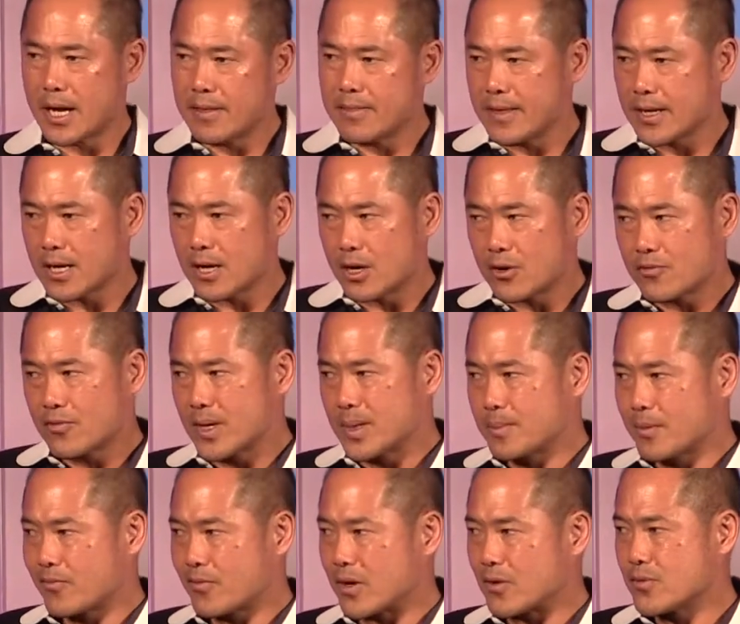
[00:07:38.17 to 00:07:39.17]
I think our
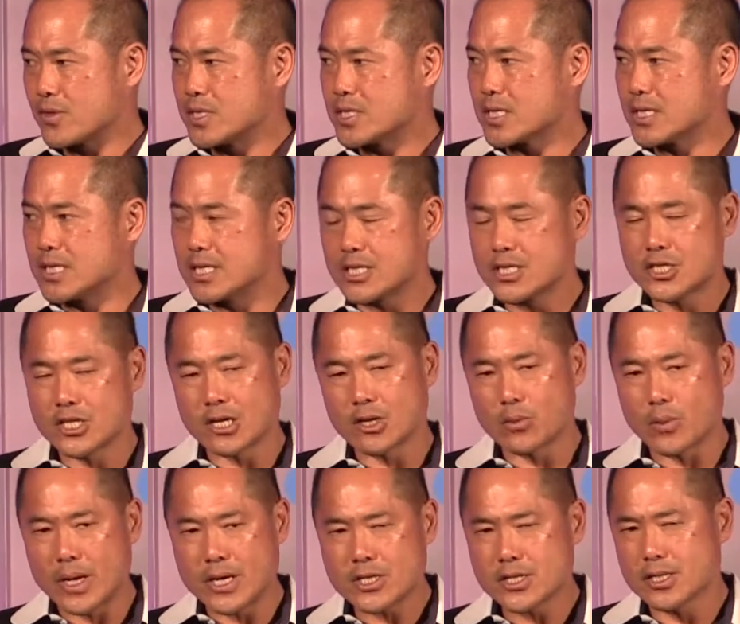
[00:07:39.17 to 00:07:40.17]
frame of reference in this
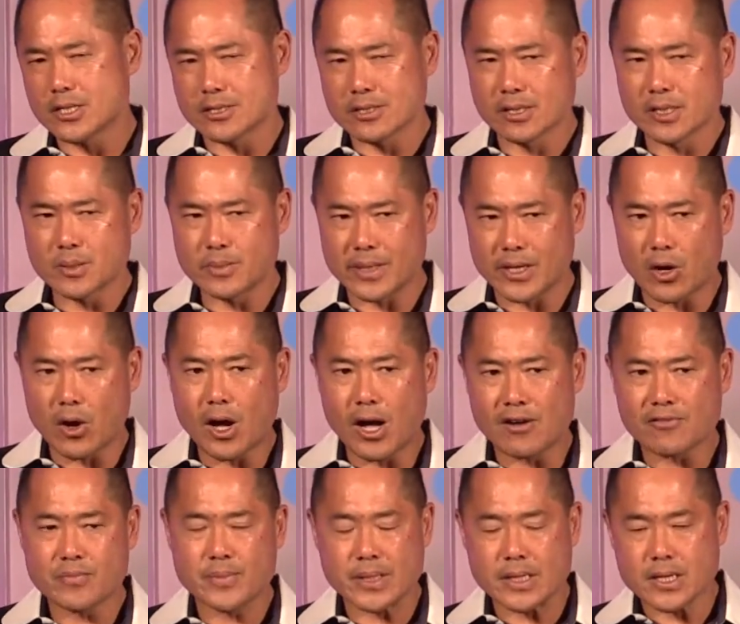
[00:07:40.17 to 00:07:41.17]
generation is a little bit
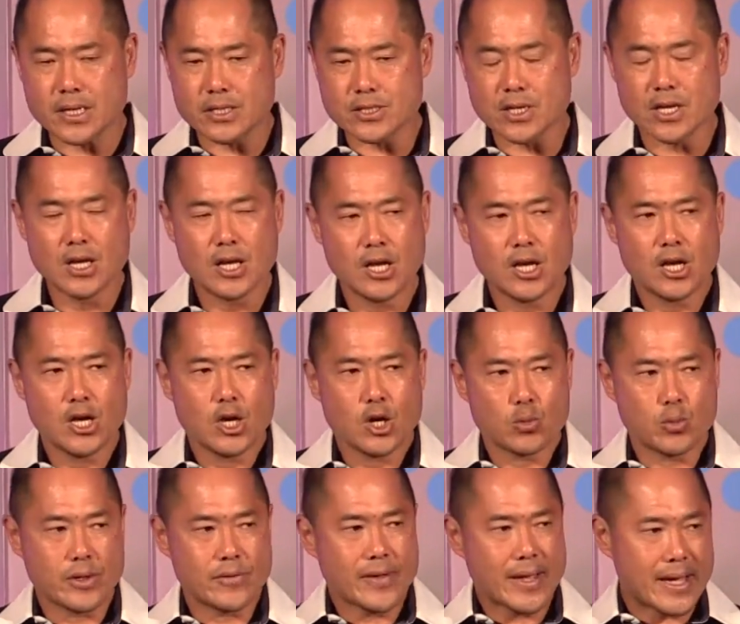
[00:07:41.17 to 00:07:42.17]
off because
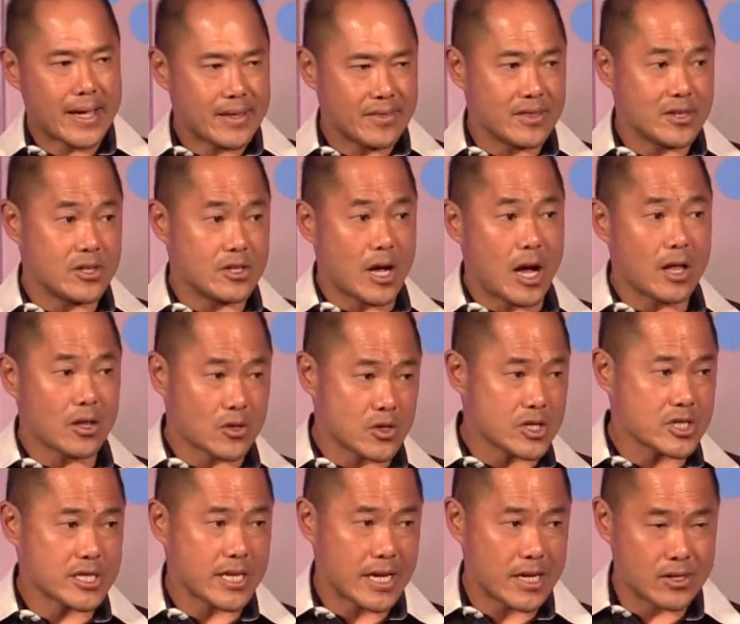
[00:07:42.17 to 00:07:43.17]
we've had the dollar
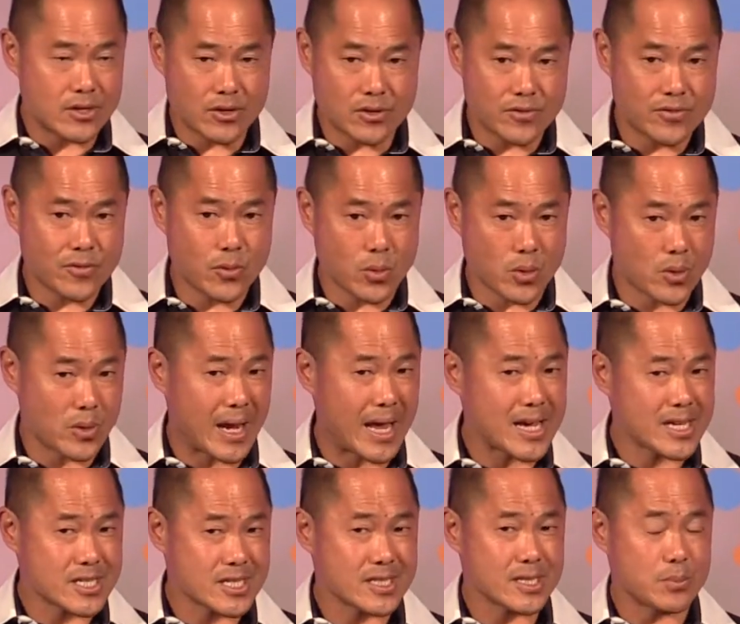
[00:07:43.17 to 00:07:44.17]
standard for
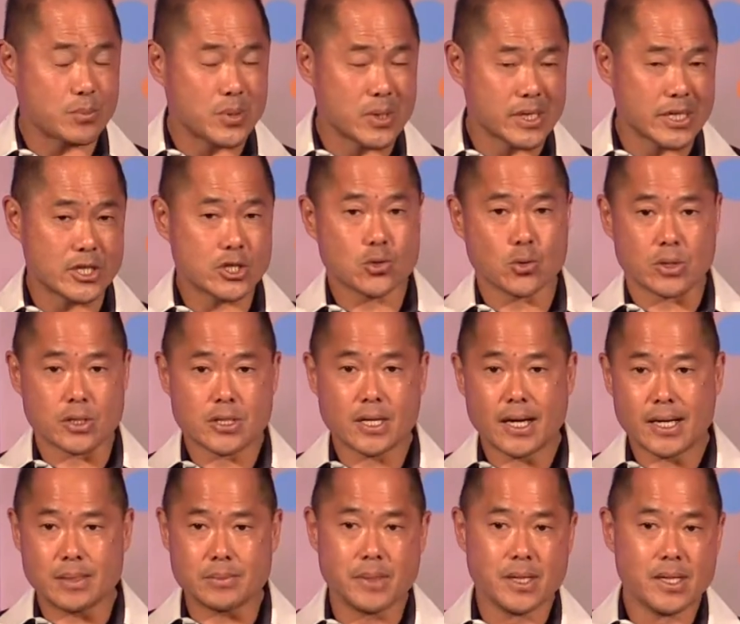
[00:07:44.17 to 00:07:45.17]
actually a pretty short
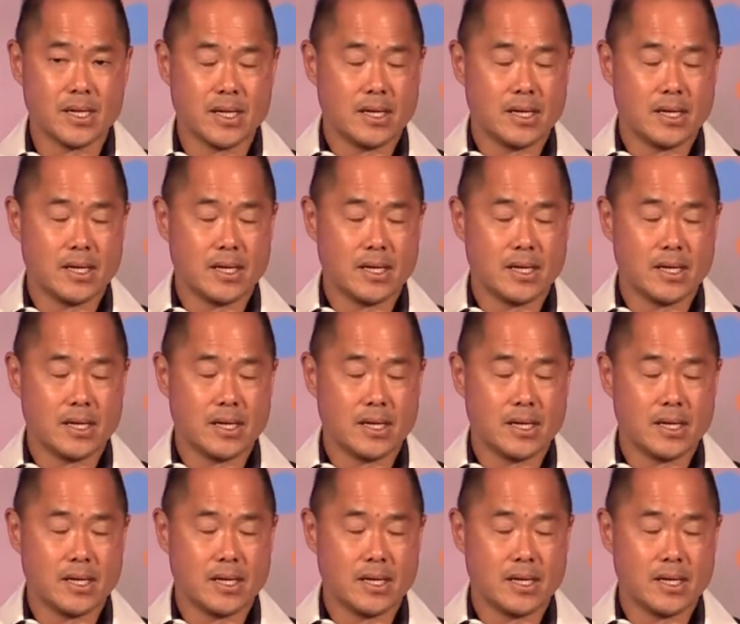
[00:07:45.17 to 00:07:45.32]
time.